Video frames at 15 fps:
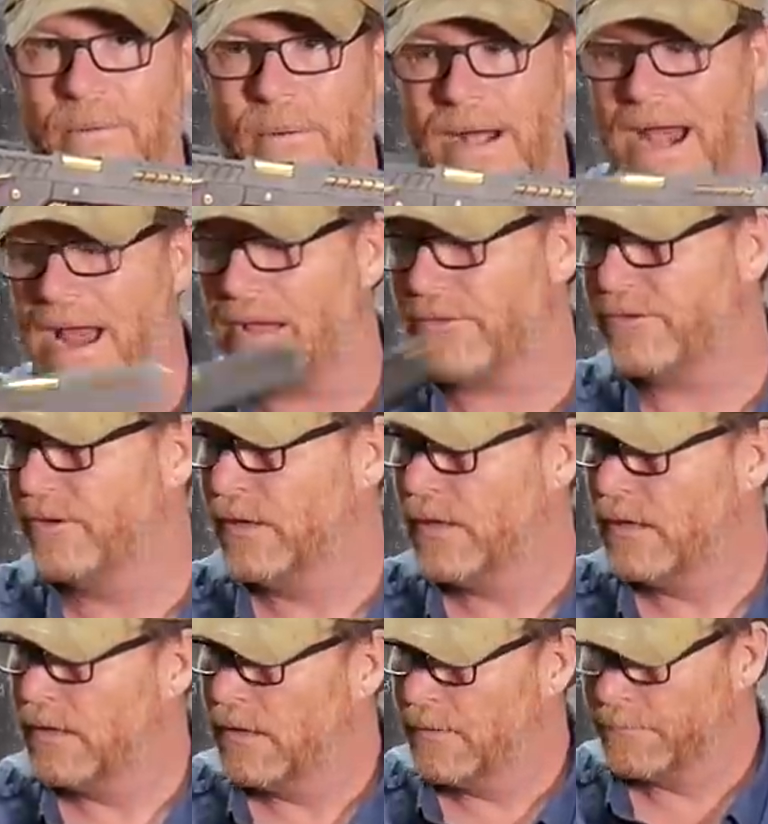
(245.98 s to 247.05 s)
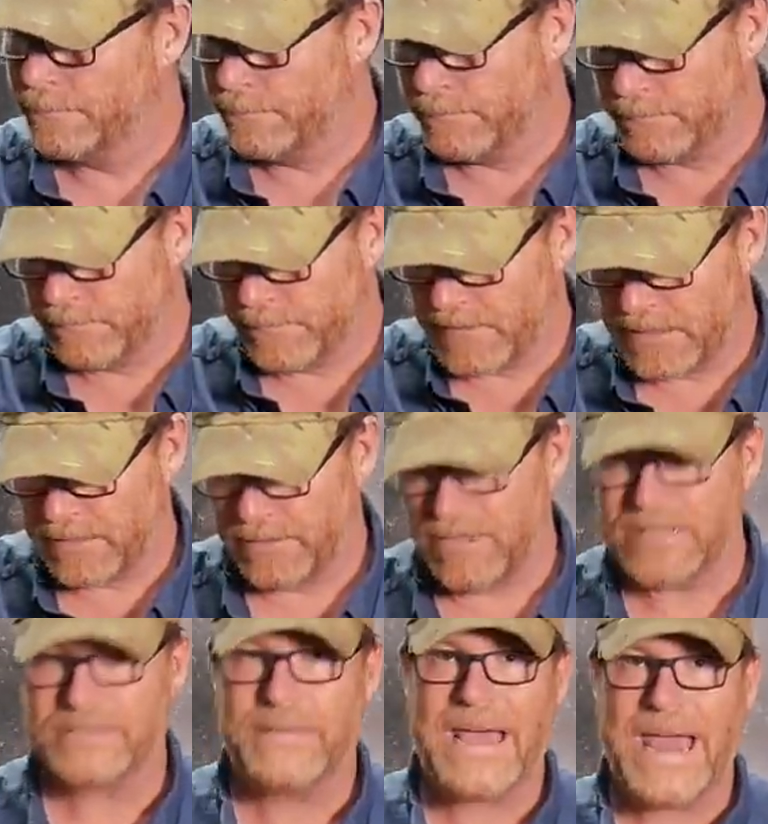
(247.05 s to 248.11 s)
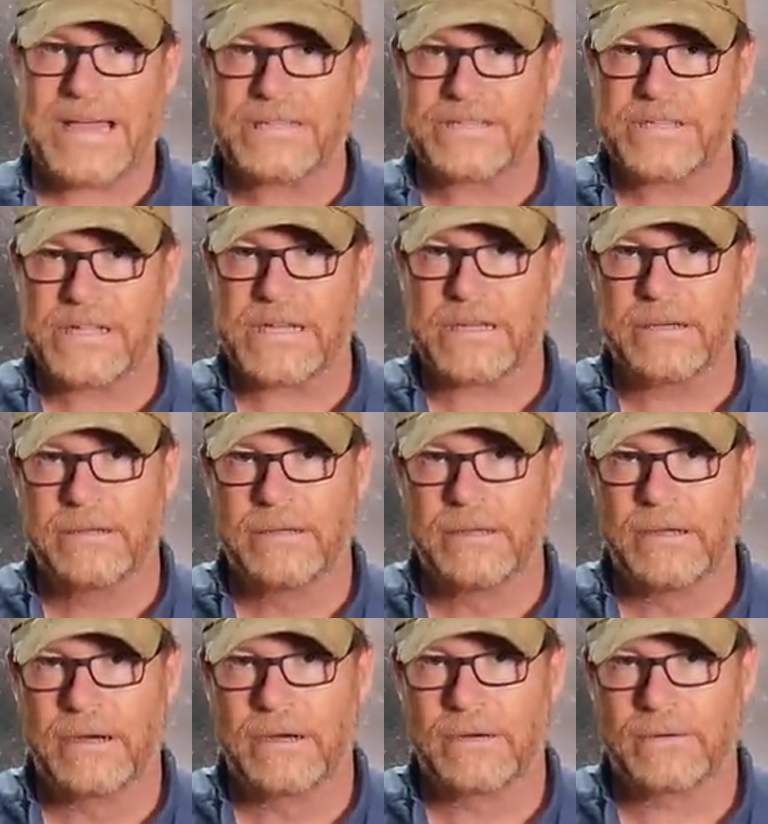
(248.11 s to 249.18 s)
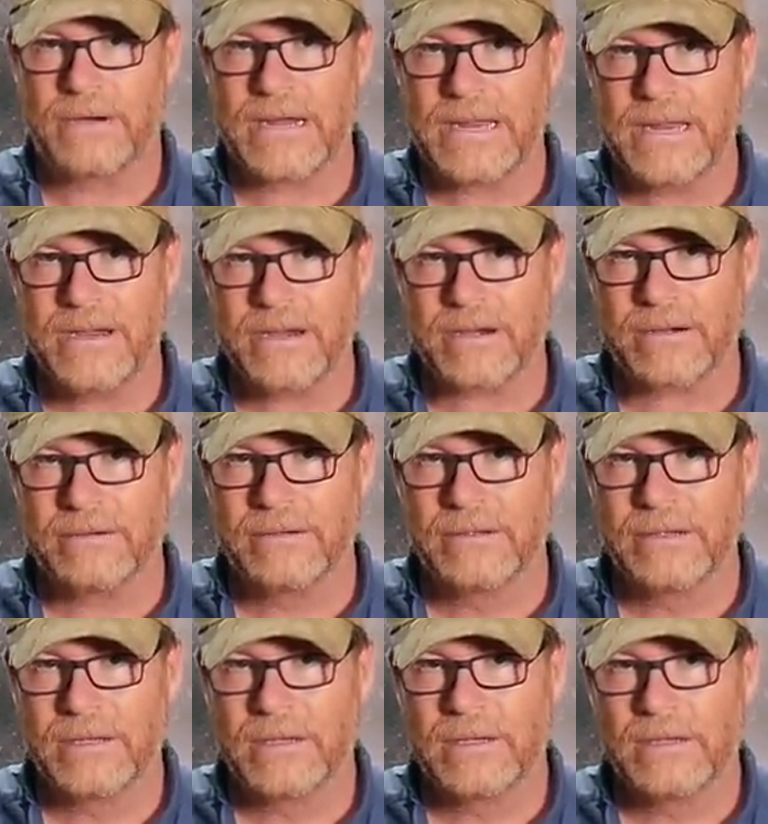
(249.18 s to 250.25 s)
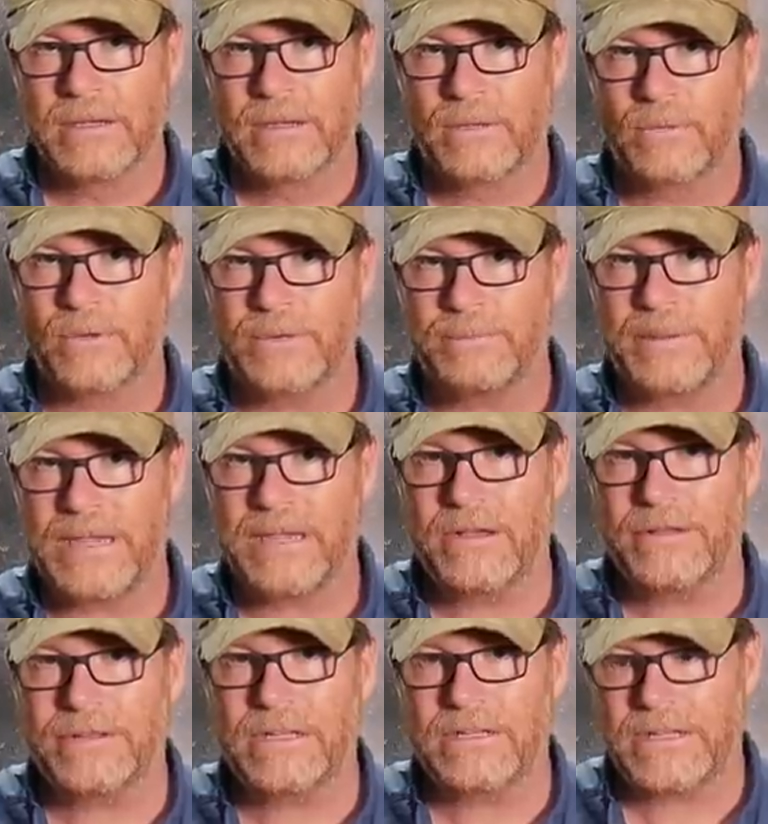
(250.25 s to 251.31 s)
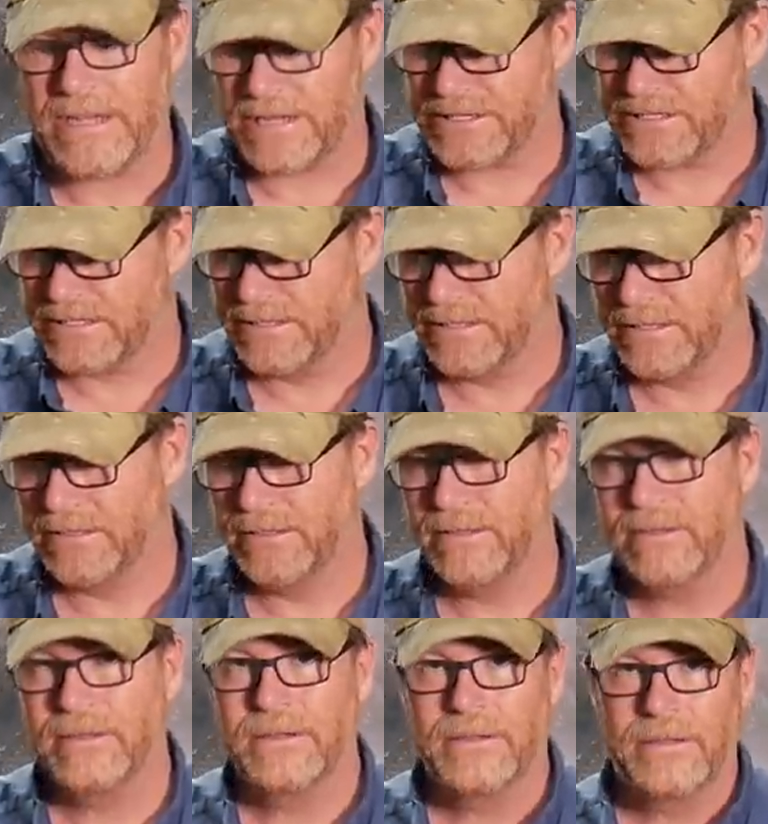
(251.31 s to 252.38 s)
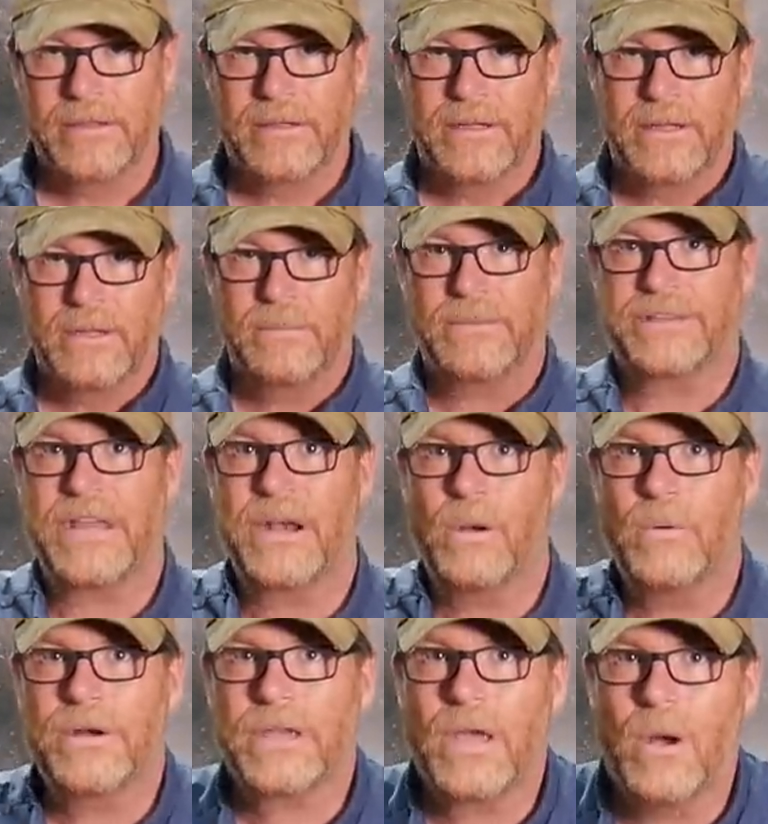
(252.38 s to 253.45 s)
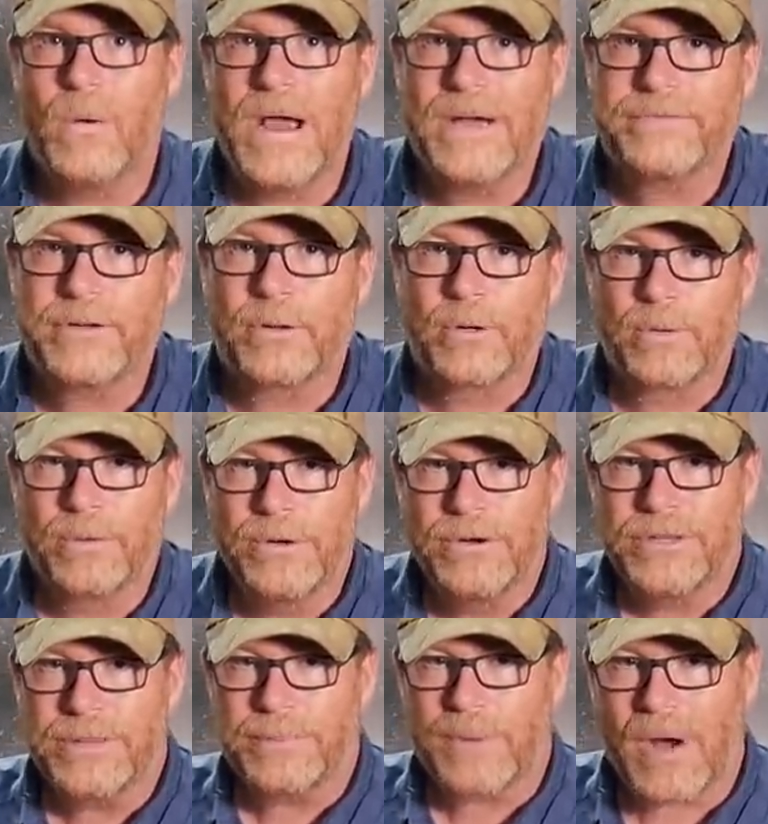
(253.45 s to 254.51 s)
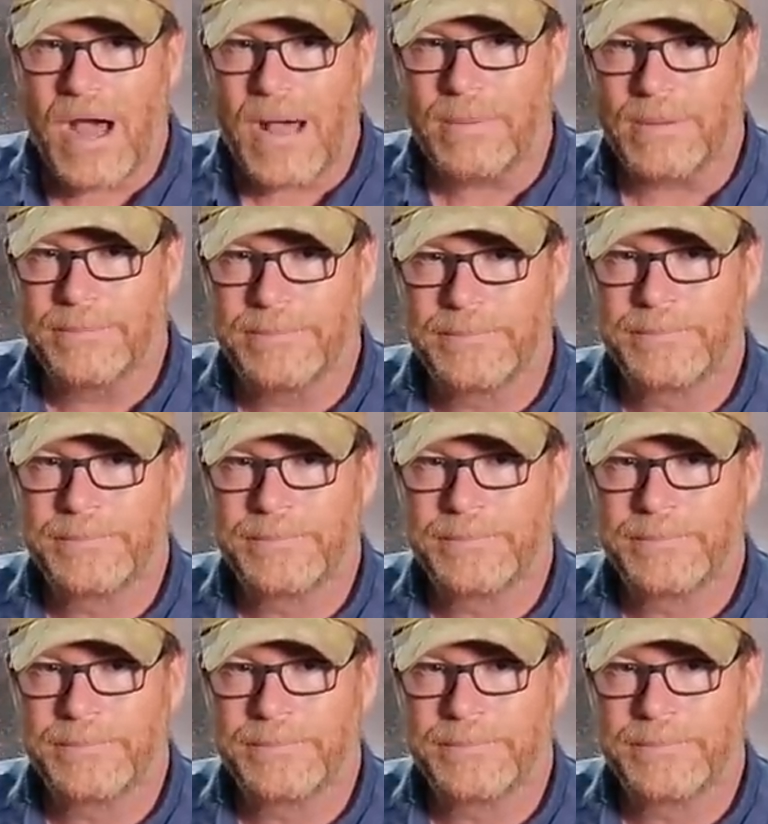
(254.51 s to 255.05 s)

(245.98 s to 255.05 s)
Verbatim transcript: rounds. This magazine right here would be on the list but they don't want to go after the root of the problem.